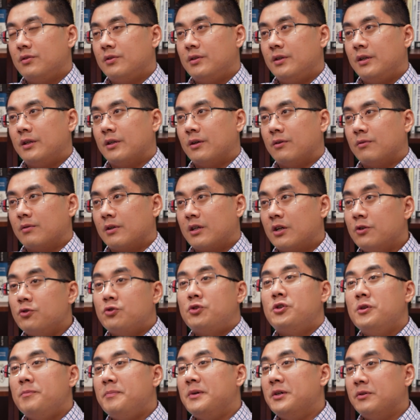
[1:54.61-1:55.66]
you know,
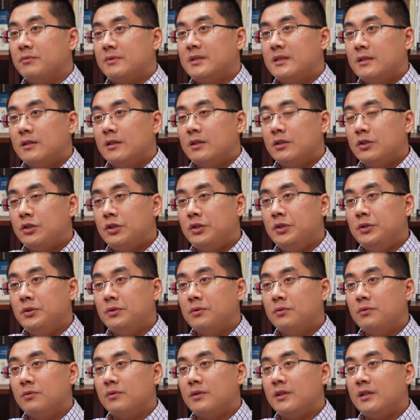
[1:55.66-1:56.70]
contribute
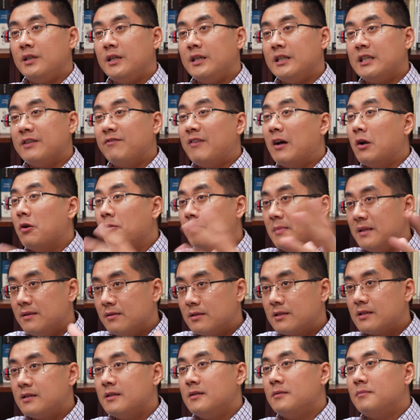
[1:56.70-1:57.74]
to the
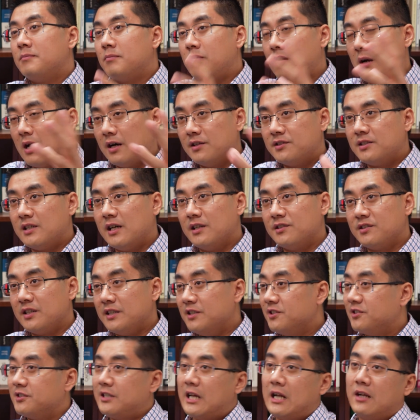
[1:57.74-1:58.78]
development process
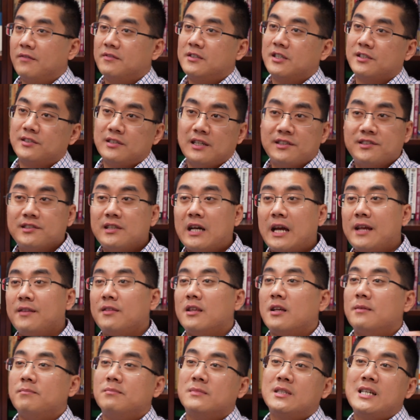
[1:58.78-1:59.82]
instead of just assign
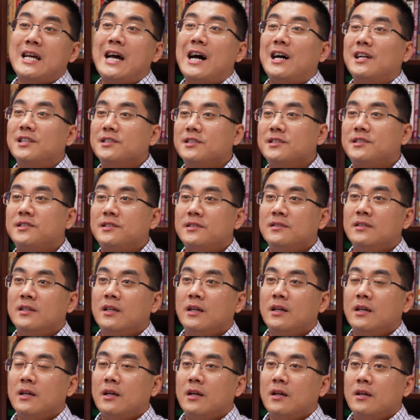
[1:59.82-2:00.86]
them tasks.
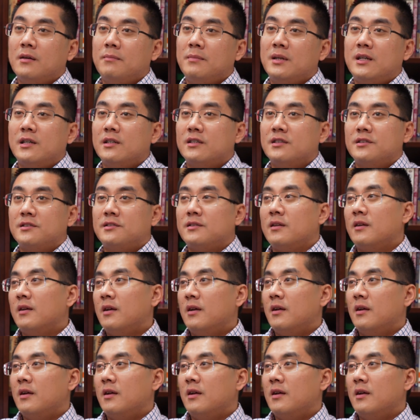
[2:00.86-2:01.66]
Because